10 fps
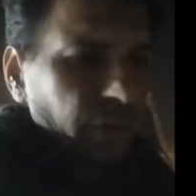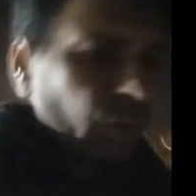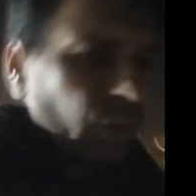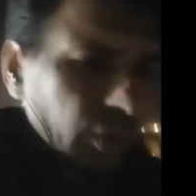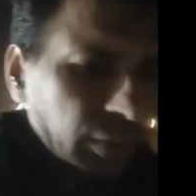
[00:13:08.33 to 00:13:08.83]

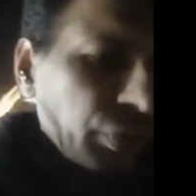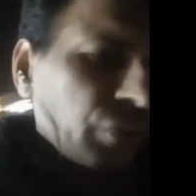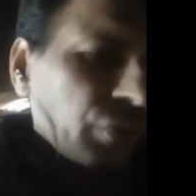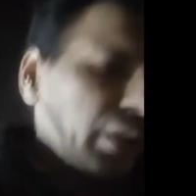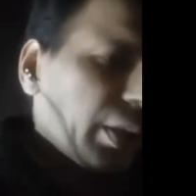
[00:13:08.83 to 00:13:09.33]
own
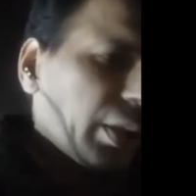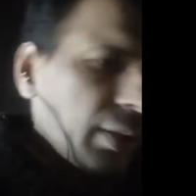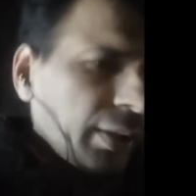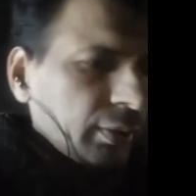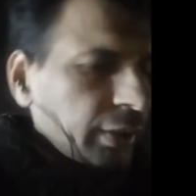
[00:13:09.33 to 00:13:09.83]
profit
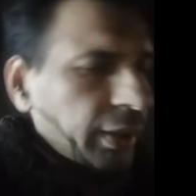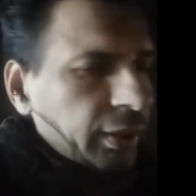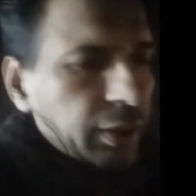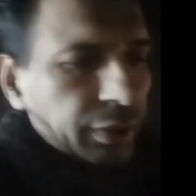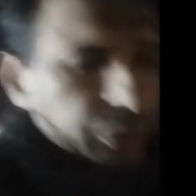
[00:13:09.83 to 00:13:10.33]
gaining
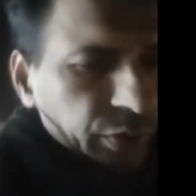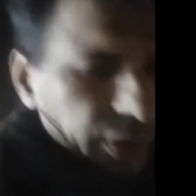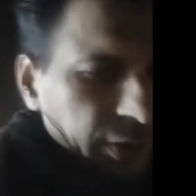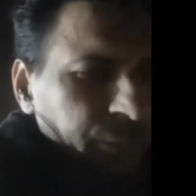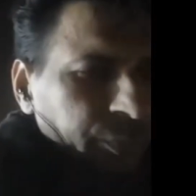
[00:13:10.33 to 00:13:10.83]

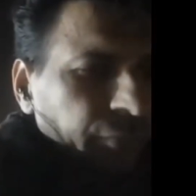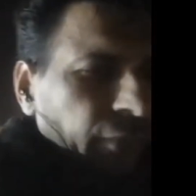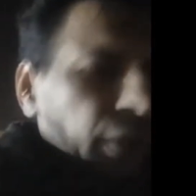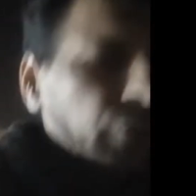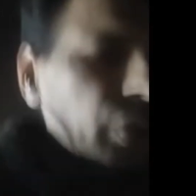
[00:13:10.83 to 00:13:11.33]
attitude,
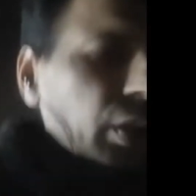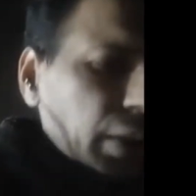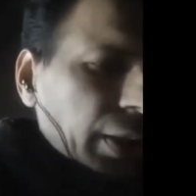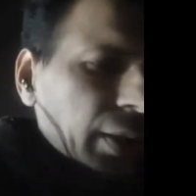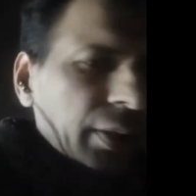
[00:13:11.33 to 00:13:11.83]

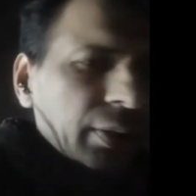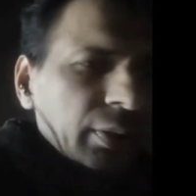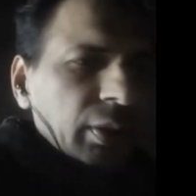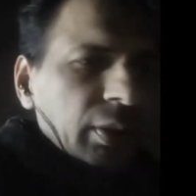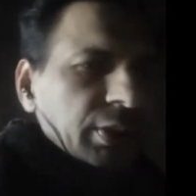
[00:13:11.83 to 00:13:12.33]
own greedy
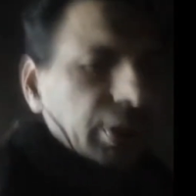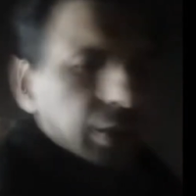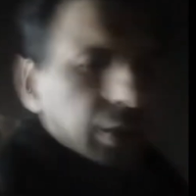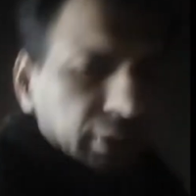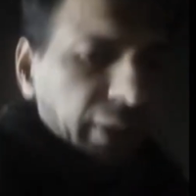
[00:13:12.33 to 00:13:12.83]

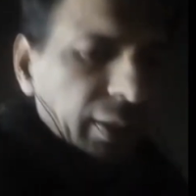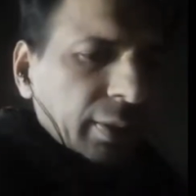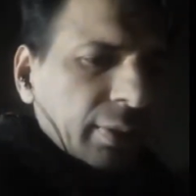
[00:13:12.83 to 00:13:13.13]
nature, then